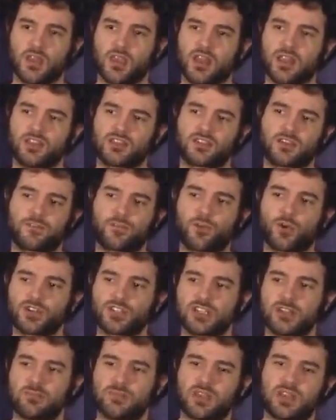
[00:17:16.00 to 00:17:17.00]
is
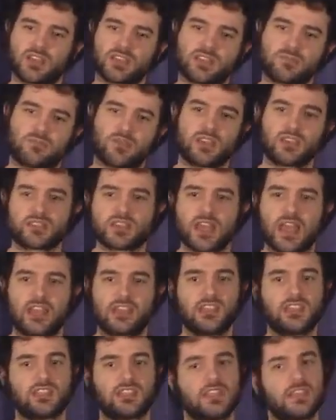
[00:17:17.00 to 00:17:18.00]
unfortunate because it means that
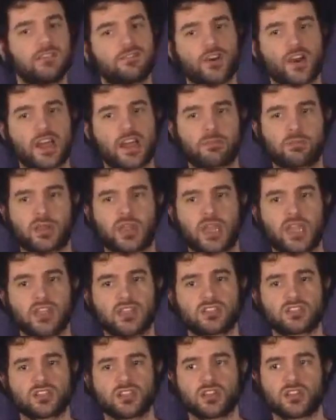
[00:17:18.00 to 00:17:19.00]
any DeFi
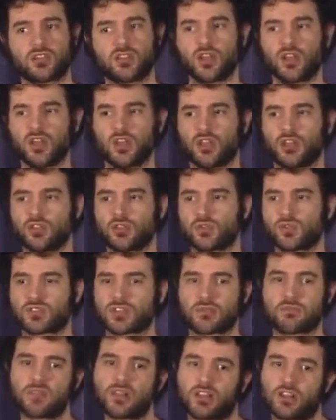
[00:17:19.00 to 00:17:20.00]
application used
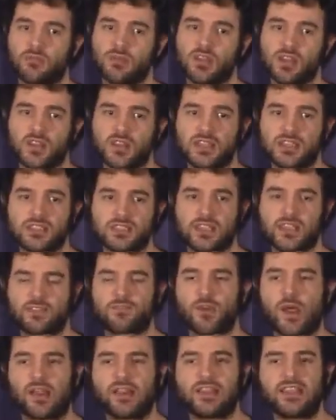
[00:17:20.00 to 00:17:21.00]
on Milkomeda needs to give
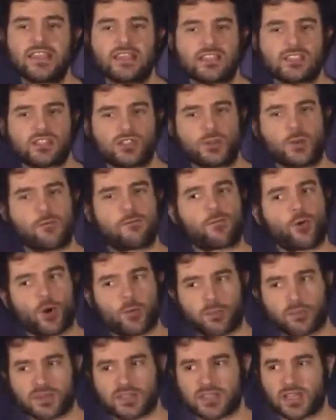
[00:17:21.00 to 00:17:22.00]
you at least you know
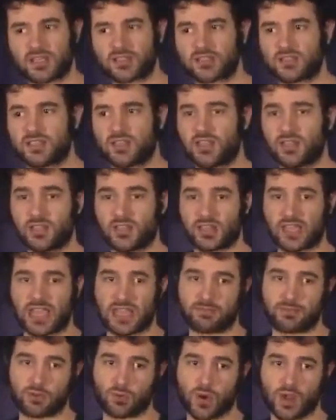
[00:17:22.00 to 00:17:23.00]
4%
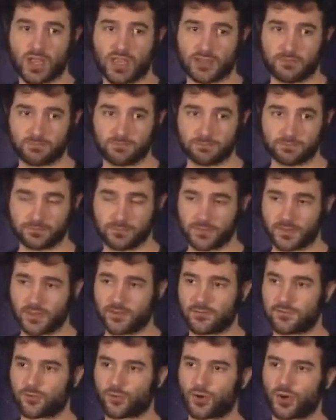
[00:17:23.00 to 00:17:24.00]
APY
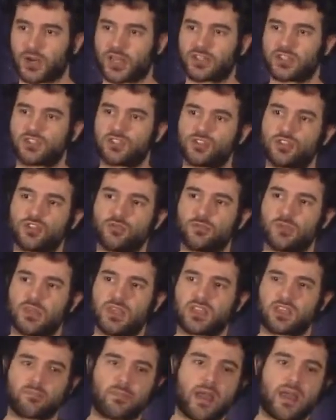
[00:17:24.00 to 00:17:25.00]
for it to
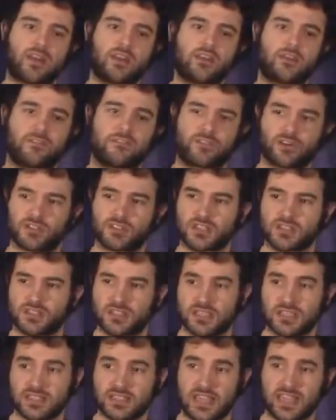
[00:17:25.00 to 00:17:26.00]
be competitive versus
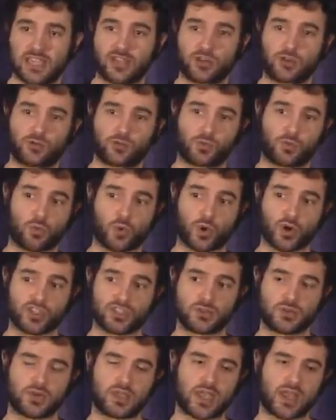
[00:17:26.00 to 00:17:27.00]
the staking
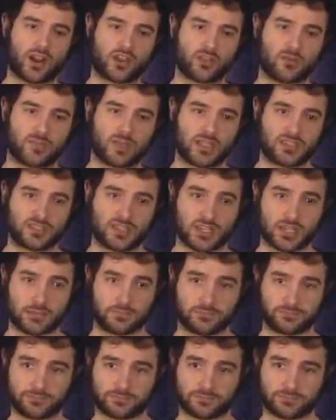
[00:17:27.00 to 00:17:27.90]
rewards you would get on the base chain.